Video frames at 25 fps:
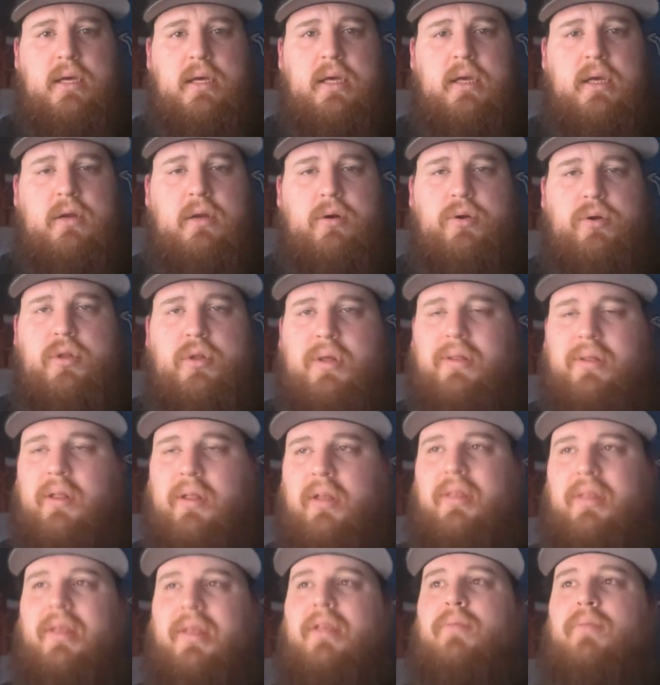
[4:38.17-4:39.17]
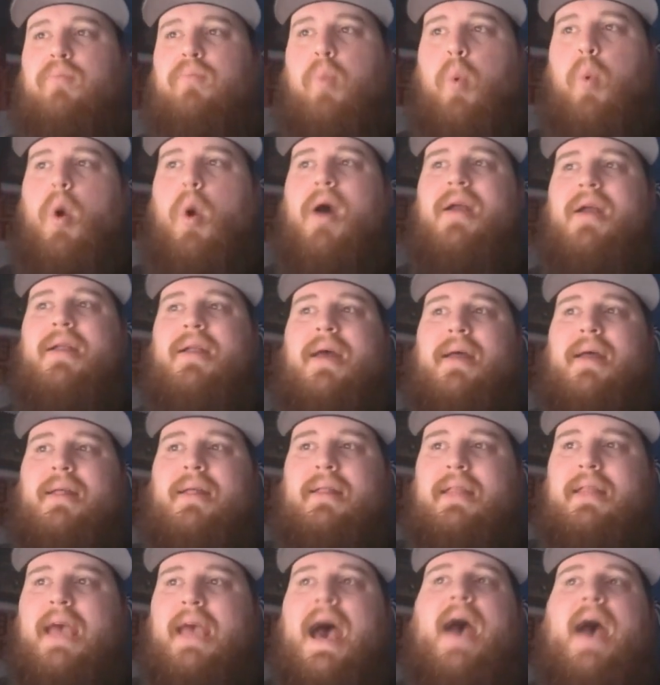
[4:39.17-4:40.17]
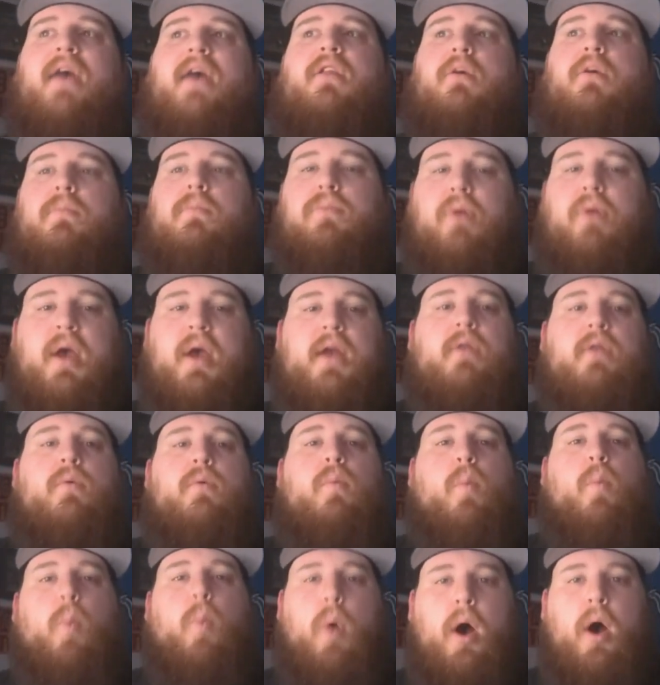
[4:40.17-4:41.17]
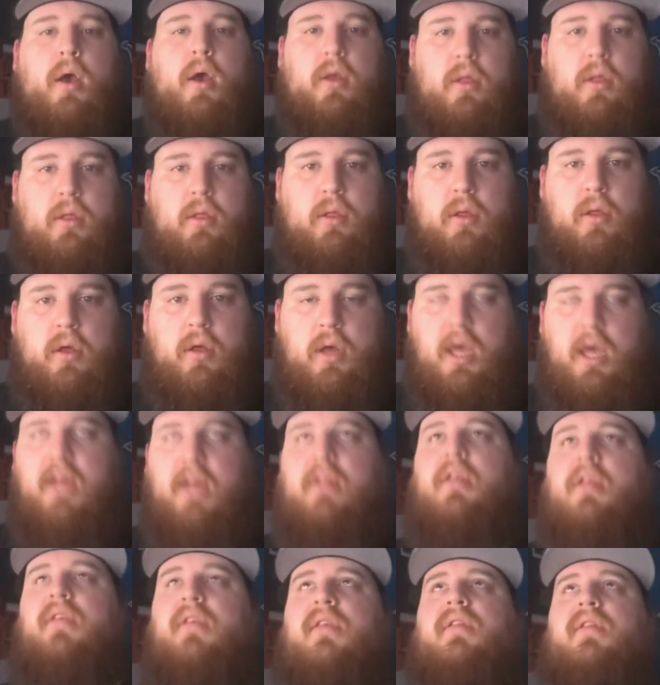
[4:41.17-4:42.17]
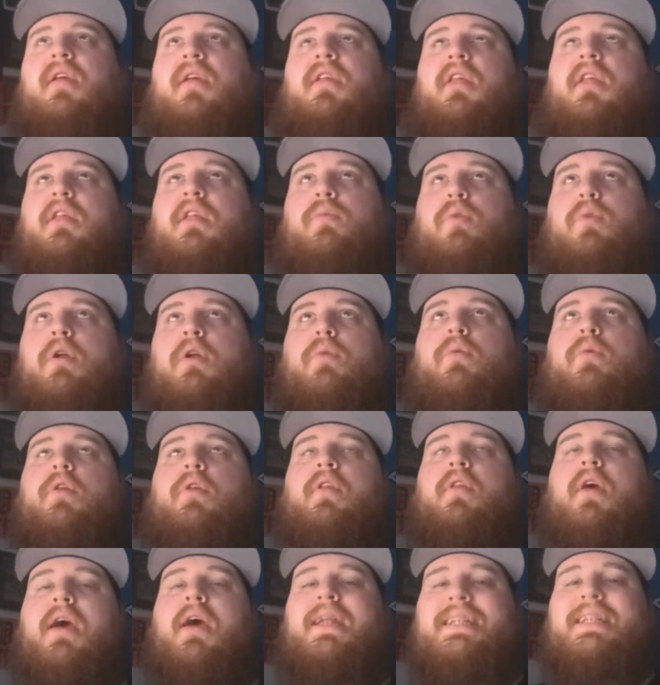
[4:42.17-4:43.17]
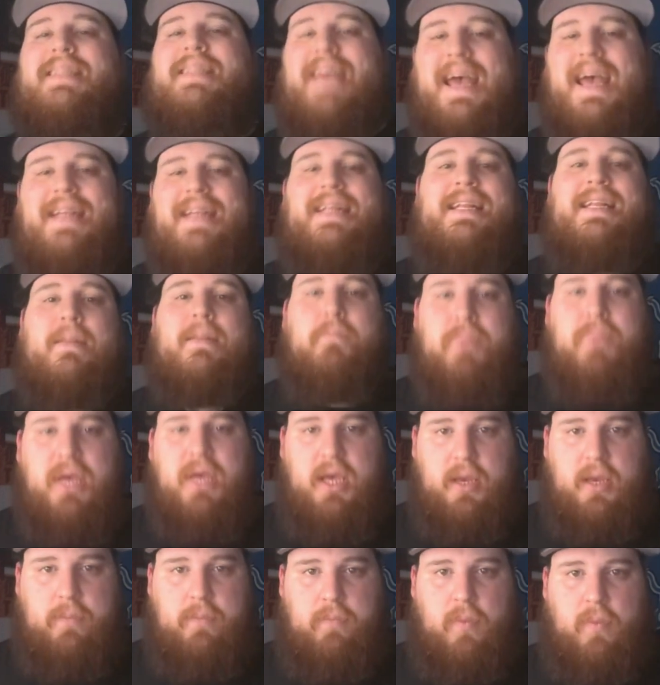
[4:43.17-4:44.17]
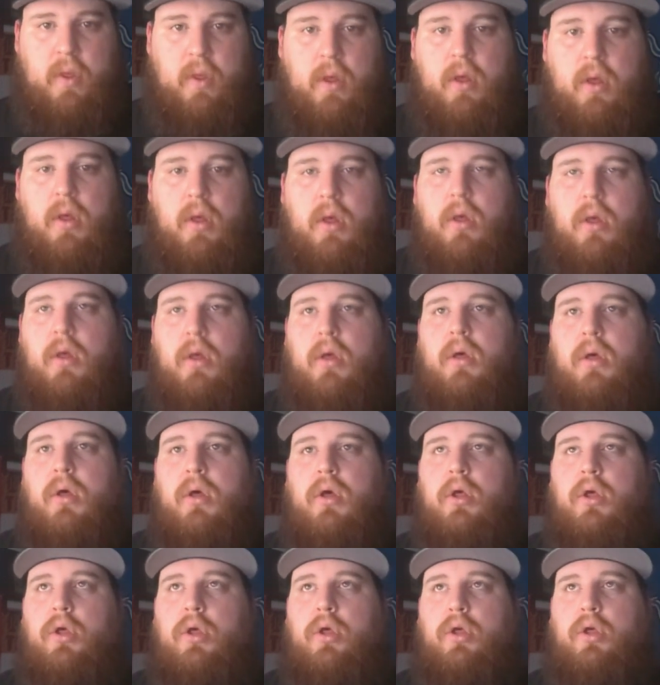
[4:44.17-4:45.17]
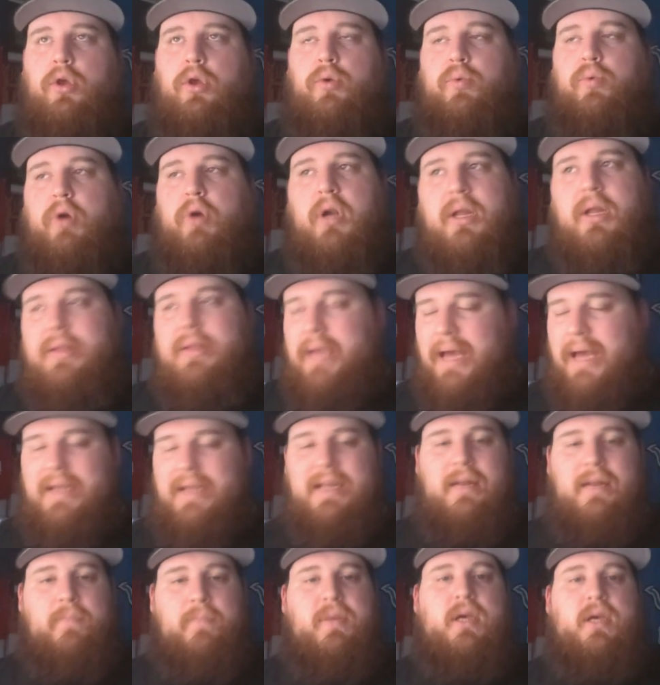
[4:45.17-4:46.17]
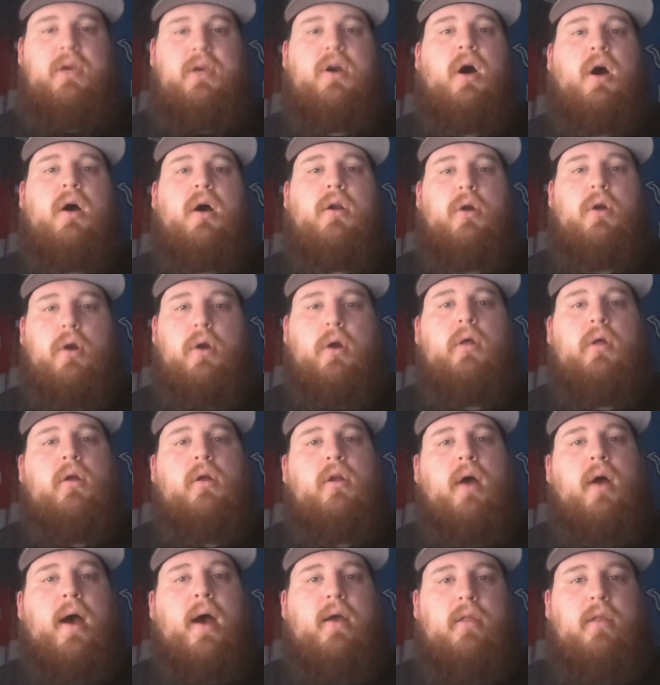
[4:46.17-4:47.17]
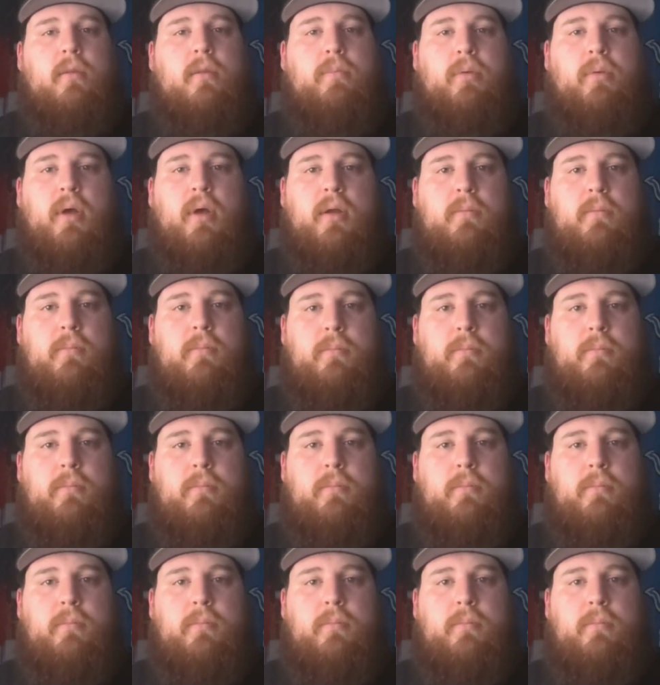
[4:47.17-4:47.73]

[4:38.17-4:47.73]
You know, this is what the Yzerplan was. This is what it was intended to be. You weren't intended to be good early in the Yzerplan.